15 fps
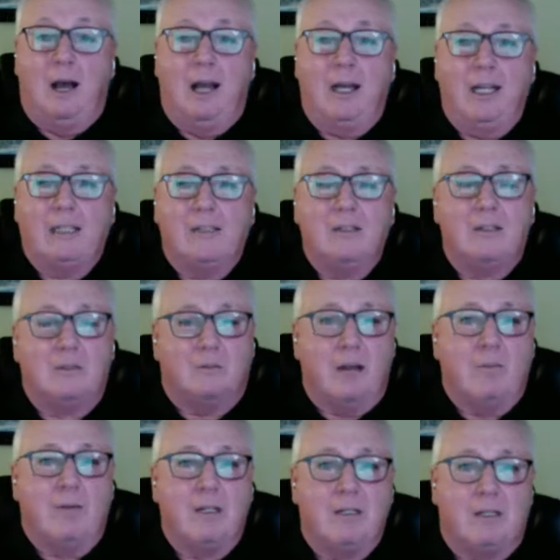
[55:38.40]
I like to
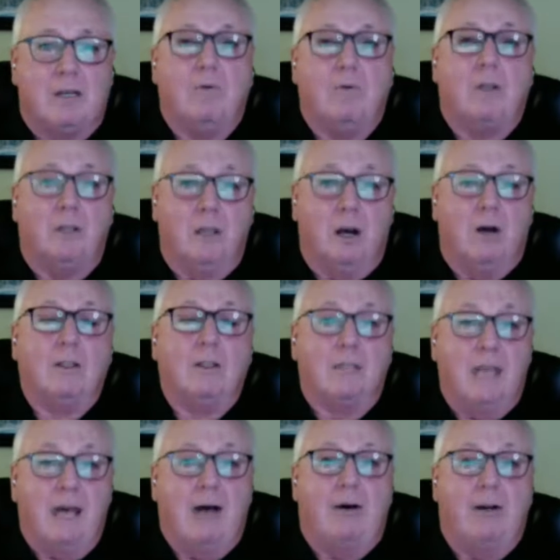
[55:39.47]
surround myself with young,
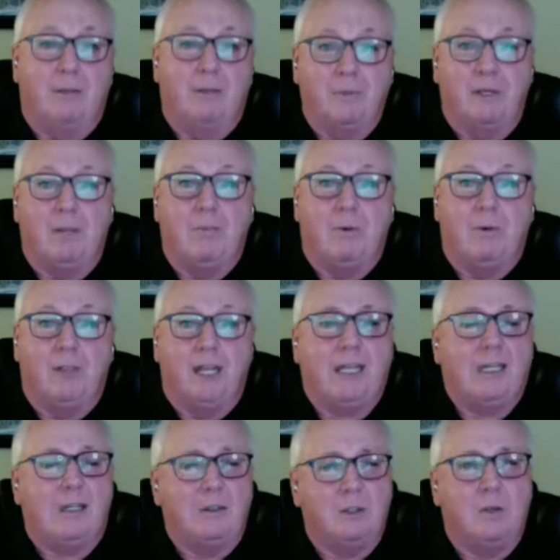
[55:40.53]
talented people
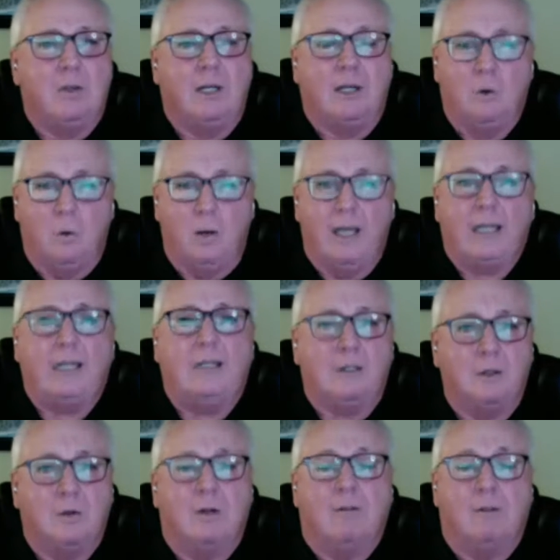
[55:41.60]
that can do it quick
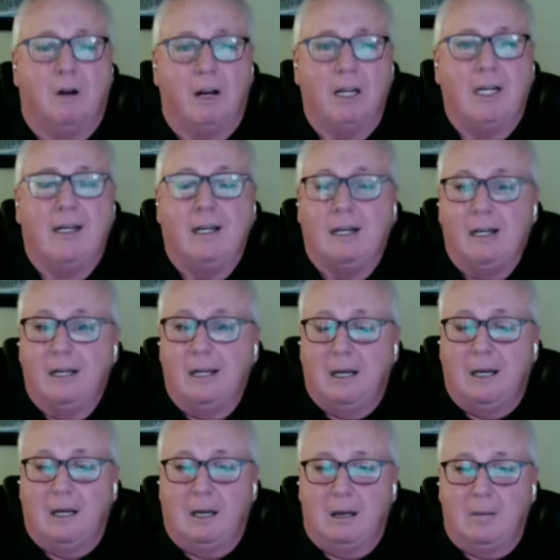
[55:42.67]
and do it right.
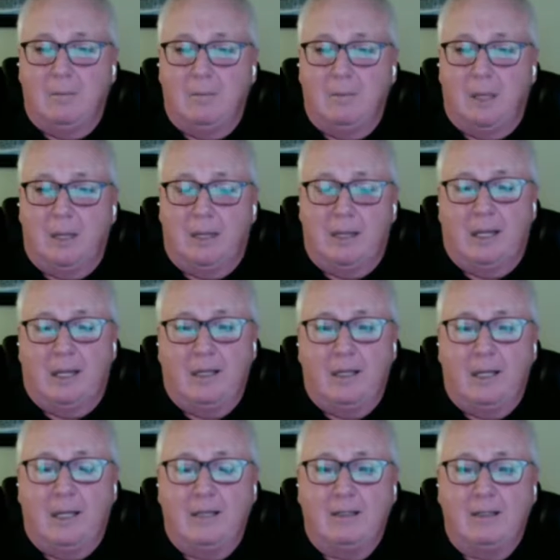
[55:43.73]

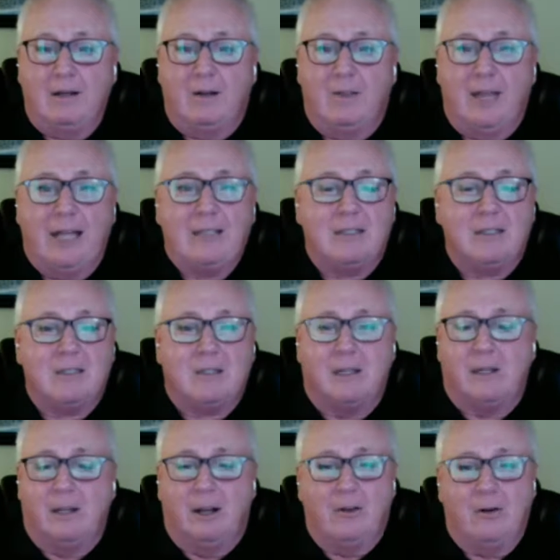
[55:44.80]
And that's
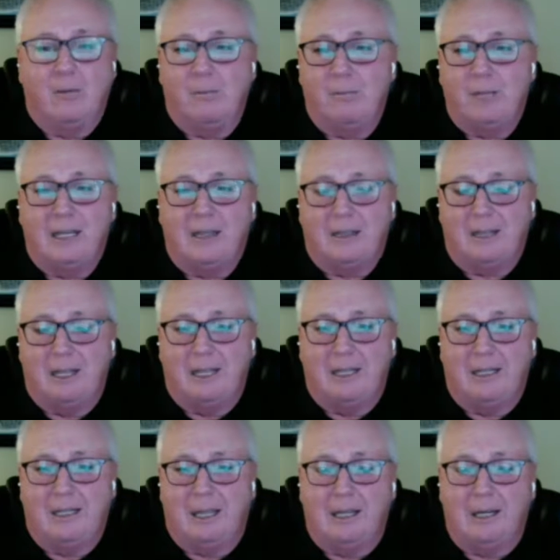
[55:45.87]
another big
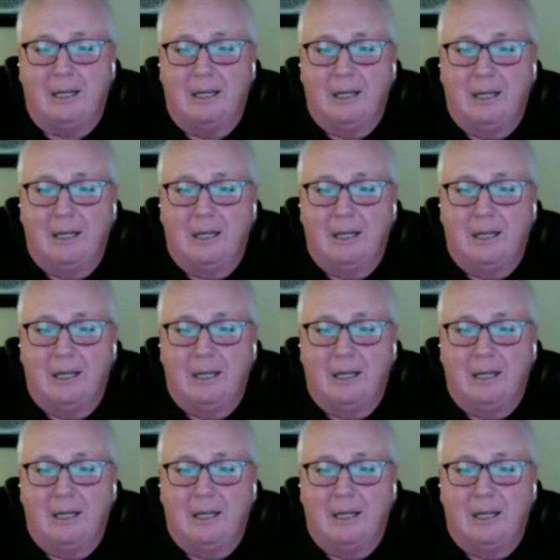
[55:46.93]
thing that